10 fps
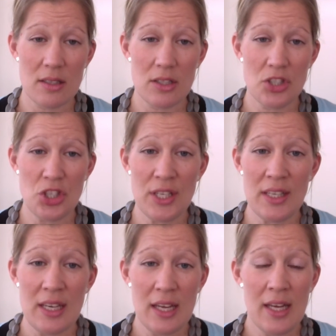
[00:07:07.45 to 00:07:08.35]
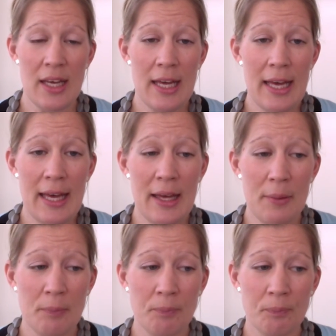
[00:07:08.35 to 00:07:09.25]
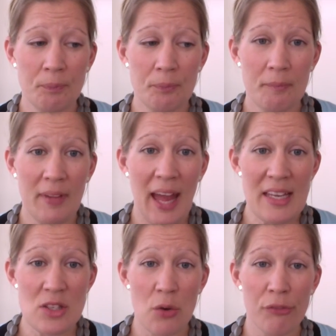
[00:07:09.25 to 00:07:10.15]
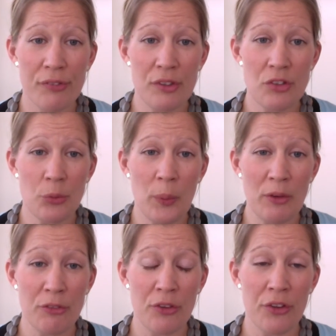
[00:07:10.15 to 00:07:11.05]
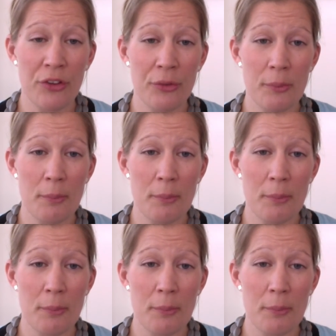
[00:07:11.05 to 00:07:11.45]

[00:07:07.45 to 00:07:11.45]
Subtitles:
she has offered one of her